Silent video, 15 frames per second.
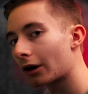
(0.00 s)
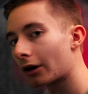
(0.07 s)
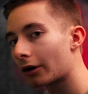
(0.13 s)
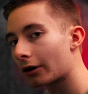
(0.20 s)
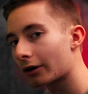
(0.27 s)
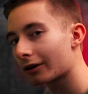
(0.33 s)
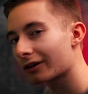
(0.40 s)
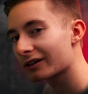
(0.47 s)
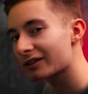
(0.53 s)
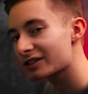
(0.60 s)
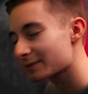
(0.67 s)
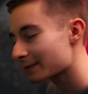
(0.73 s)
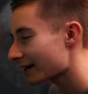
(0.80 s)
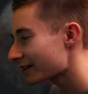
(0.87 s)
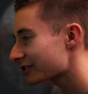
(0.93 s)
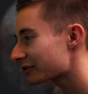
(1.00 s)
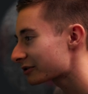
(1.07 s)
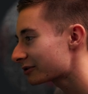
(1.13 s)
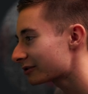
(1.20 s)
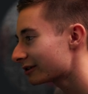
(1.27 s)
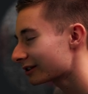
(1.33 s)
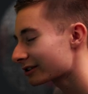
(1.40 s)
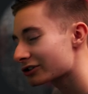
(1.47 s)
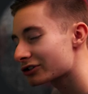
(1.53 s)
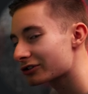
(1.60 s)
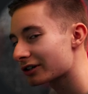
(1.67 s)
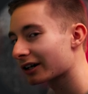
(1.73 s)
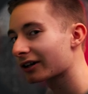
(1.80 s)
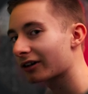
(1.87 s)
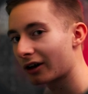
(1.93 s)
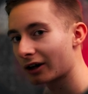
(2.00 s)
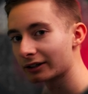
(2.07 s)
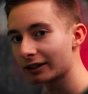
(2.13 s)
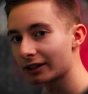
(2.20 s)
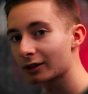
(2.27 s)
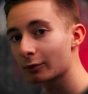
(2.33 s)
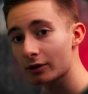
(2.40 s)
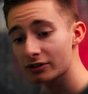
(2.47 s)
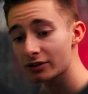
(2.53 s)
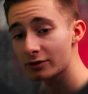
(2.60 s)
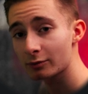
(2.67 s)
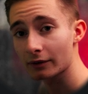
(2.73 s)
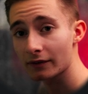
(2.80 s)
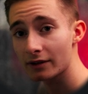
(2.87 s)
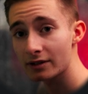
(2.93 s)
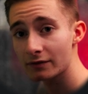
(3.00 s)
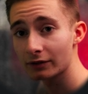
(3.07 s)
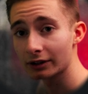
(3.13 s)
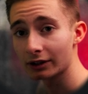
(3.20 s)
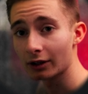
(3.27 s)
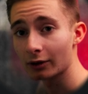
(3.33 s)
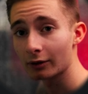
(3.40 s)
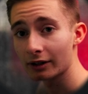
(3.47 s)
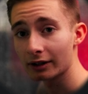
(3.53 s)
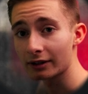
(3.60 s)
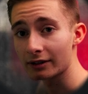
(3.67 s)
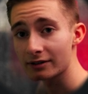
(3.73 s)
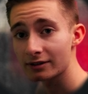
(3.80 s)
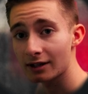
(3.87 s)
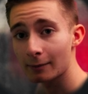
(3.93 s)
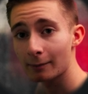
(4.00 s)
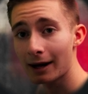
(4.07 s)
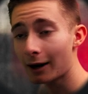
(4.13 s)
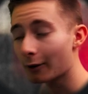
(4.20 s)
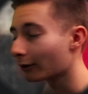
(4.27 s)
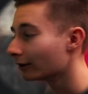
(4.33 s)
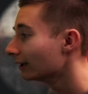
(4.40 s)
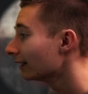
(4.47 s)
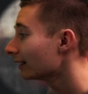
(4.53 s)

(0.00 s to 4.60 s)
our special trick on here, which is what this video is about.